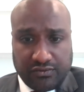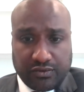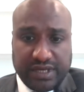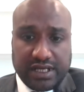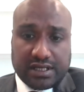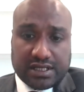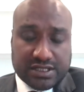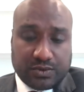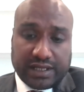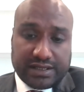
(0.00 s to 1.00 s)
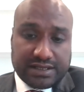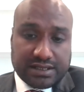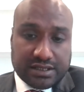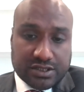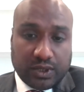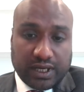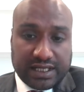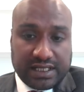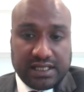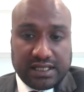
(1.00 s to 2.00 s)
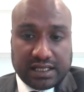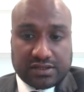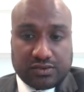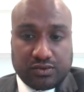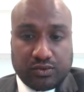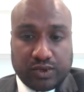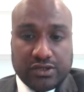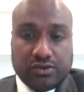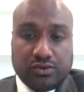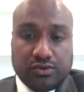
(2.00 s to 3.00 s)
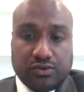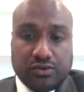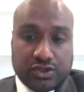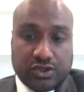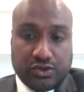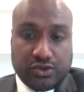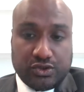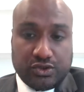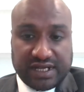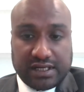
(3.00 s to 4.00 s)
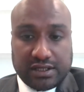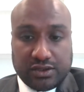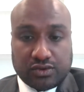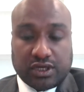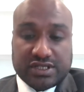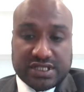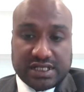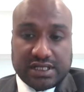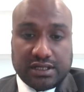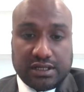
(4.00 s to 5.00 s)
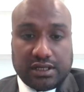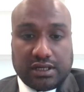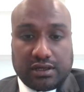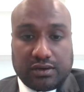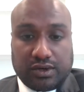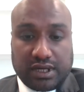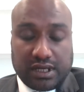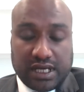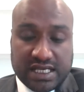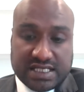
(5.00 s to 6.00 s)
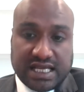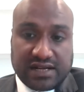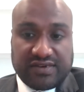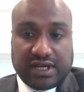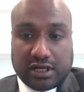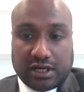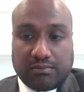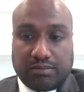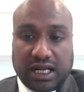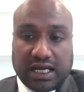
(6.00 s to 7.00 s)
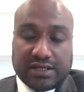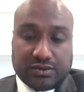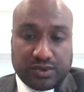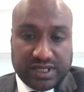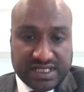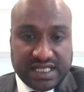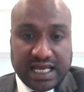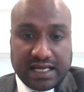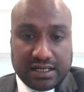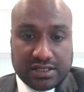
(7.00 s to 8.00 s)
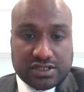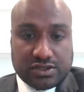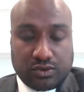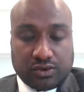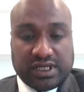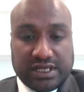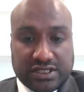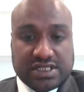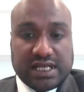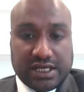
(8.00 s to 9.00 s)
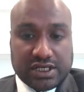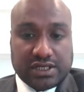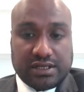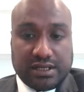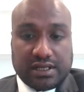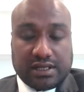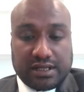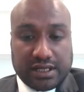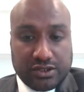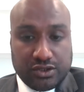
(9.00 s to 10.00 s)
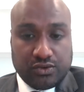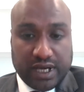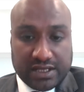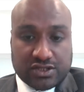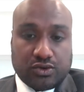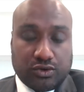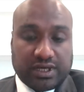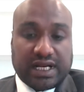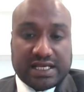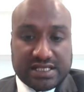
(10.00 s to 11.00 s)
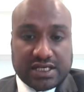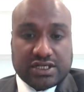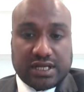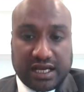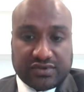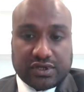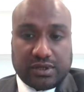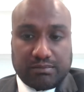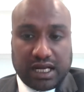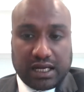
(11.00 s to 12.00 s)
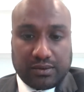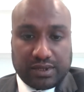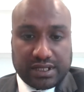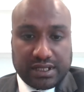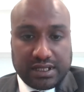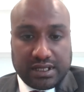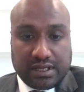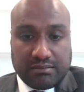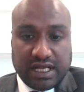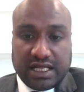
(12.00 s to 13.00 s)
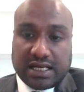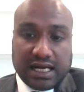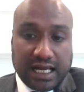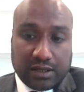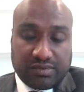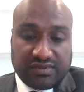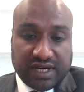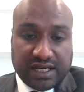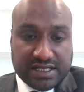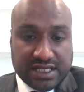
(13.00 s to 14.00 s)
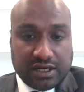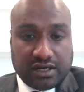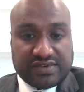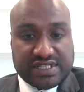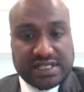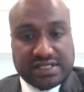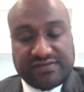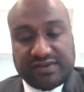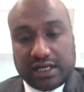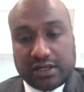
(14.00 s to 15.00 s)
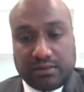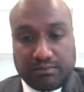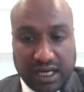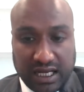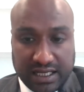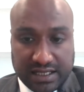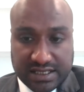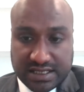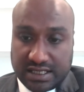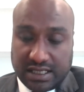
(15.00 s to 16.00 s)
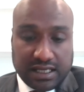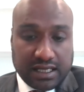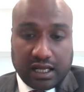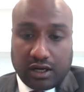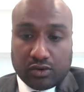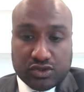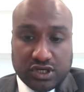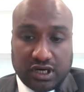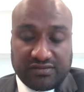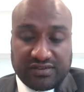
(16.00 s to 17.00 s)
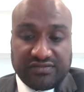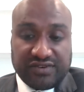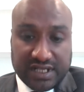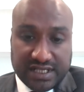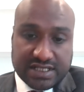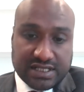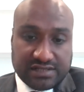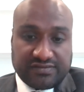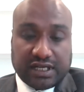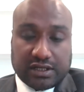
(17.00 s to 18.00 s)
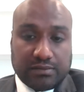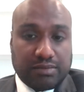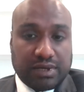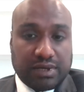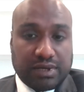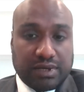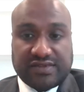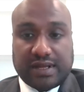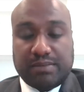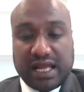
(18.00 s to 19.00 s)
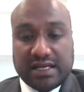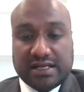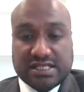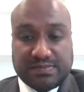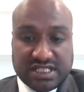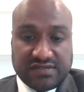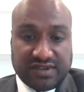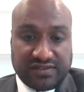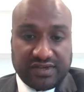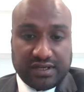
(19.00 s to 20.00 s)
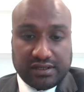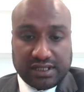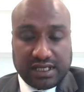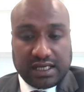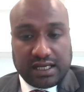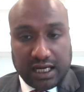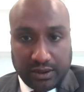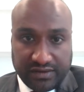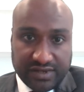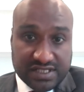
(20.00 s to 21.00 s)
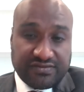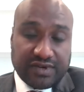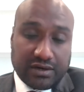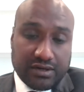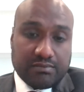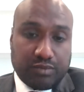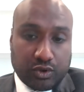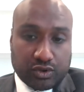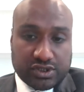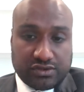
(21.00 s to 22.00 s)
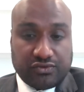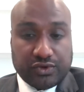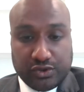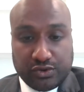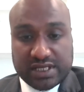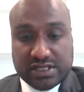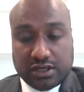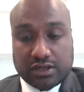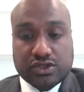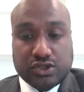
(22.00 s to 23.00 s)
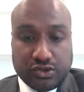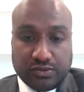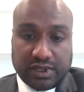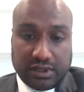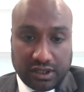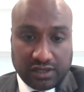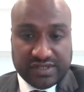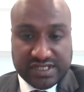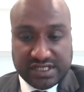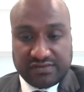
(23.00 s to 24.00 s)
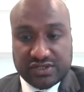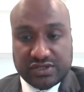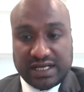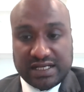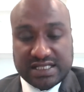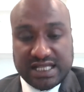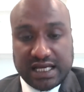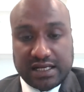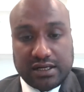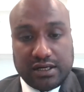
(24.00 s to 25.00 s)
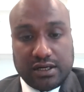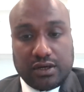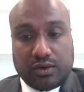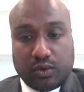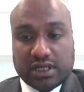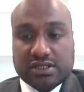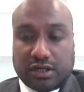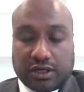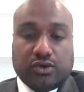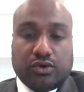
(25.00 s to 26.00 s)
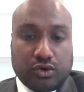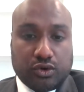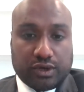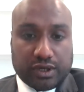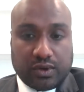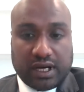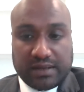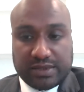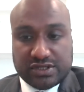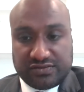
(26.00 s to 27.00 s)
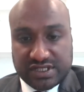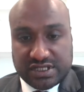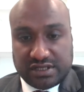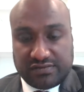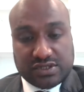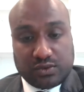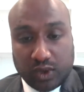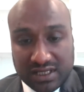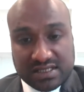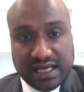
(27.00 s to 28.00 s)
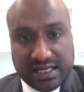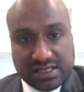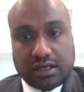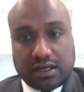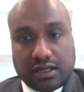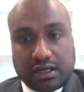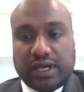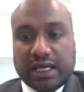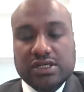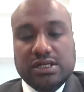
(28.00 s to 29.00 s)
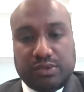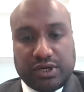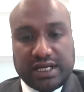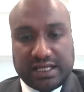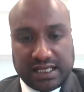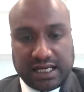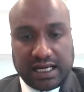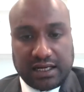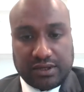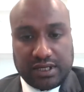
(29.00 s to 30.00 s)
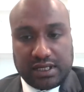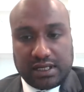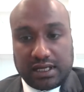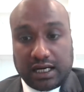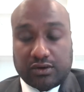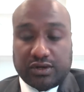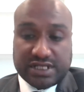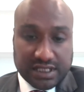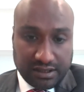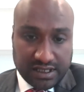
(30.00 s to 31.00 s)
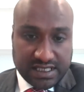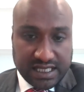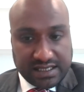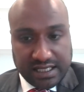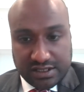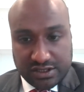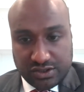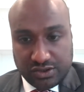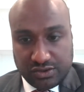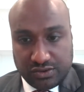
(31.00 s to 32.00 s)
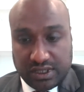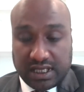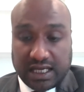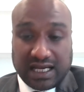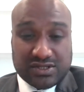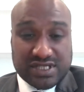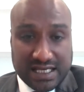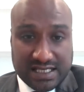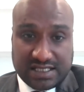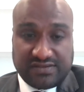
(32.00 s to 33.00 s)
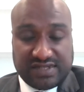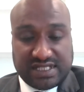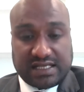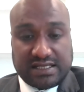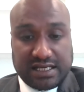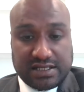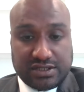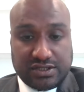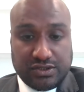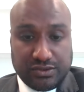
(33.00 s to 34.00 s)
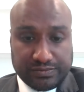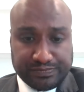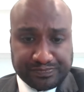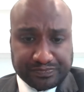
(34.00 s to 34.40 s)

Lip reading: For me, it's quite key that when you're choosing a vendor, you consider, is that vendor compliant with the standards or the legislation that you as your organization have to comply with? Many cloud providers can offer certified compliance, can also offer further certified compliance if they play in a specific field. However, it's very important for you as the consumer of the service to understand what are your core requirements of the service. What data are you actually putting in the cloud? How critical is that data to you? How sensitive is that data to you?